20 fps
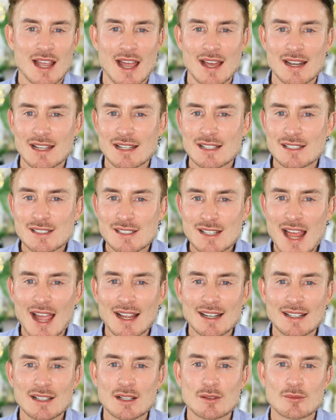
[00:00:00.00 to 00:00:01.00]
at
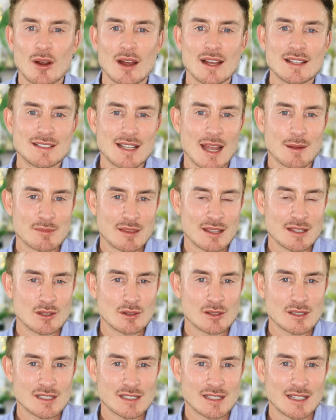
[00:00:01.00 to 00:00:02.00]
exactly the right depth in
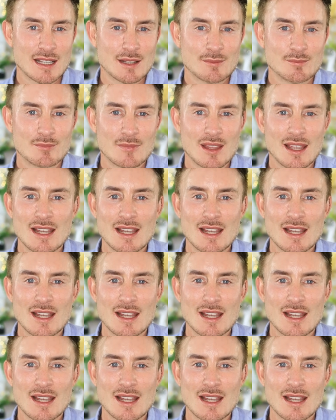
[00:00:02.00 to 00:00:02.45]
your skin,